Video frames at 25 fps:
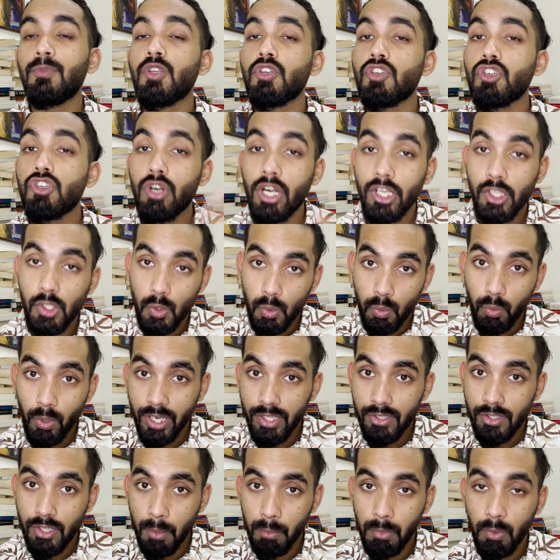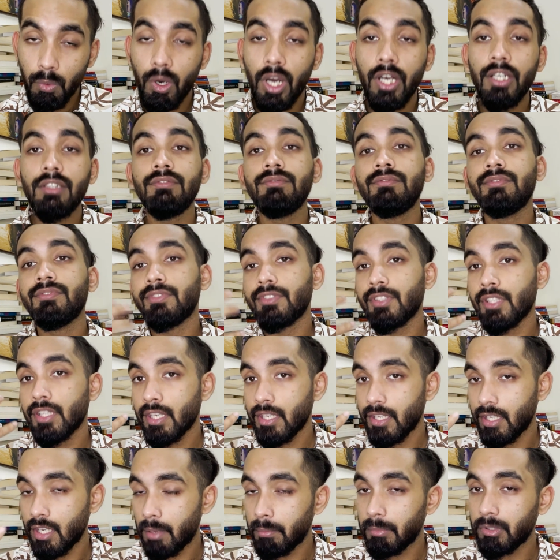TransferWise number one,
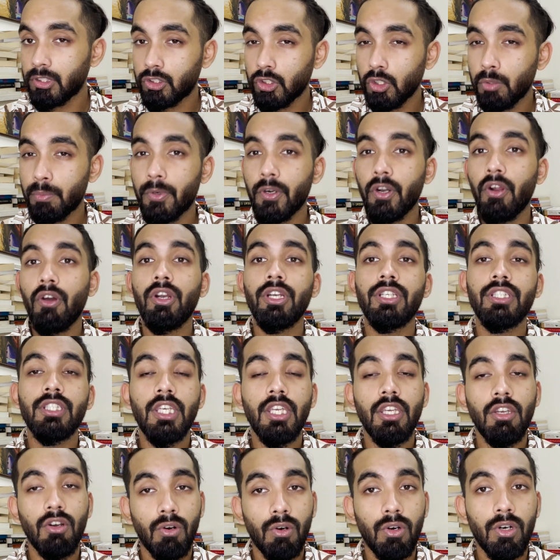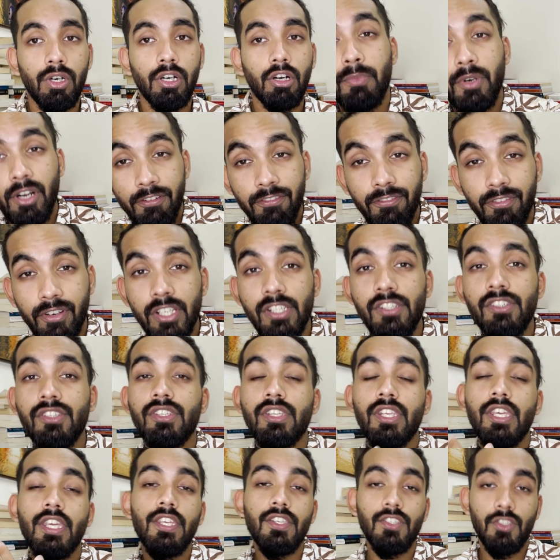number two priority or
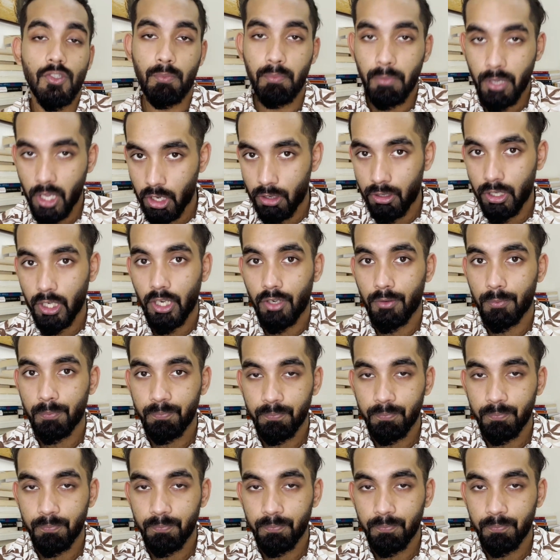preference is Payoneer.